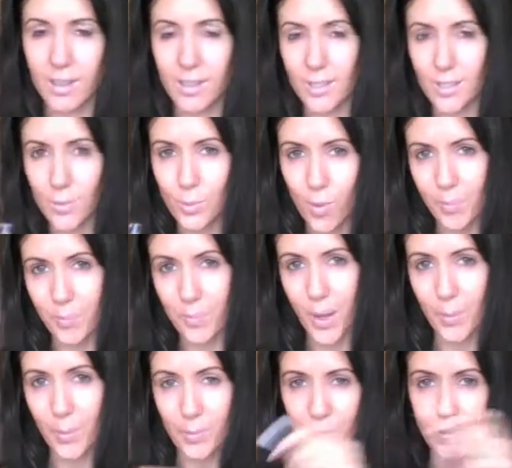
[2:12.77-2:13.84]
I use one
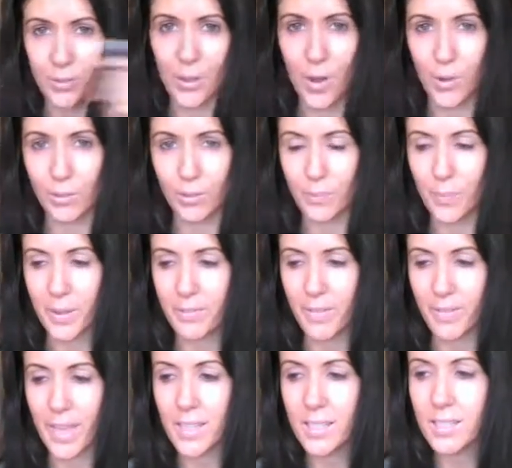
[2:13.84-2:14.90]
pump for the whole of my
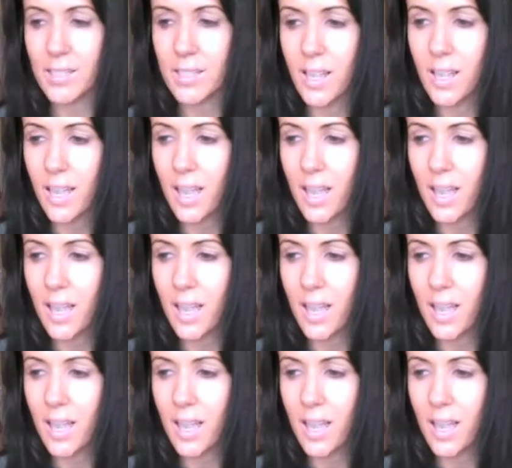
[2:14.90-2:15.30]
face,